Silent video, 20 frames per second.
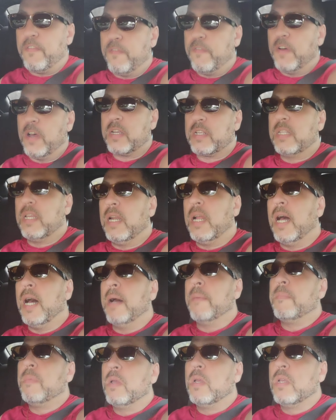fucked it
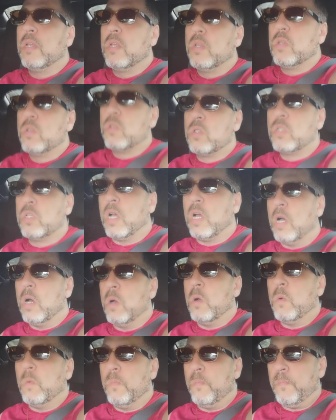up. So,